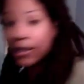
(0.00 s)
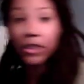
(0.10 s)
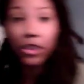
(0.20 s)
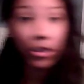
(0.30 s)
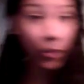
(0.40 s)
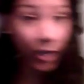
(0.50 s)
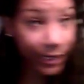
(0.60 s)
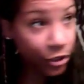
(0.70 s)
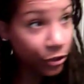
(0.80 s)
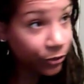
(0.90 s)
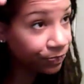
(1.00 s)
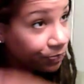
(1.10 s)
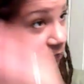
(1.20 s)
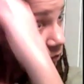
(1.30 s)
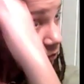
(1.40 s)
show you what I do.
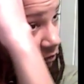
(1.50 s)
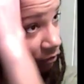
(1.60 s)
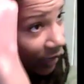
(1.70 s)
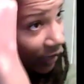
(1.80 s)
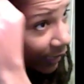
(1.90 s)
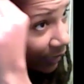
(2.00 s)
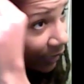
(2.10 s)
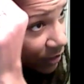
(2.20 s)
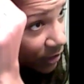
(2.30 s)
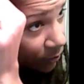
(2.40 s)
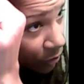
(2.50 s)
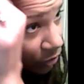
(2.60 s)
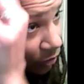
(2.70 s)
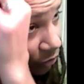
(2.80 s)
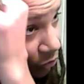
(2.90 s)
And I have a
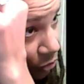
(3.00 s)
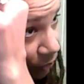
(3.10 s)
similar YouTube